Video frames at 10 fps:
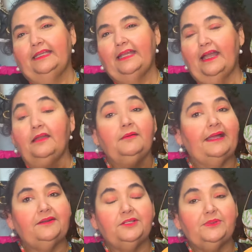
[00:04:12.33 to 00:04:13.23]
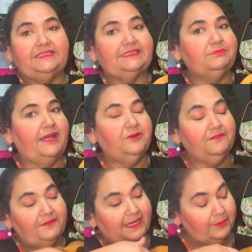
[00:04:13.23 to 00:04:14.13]
I don't know, is this
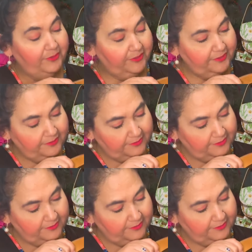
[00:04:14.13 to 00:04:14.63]
microfiber?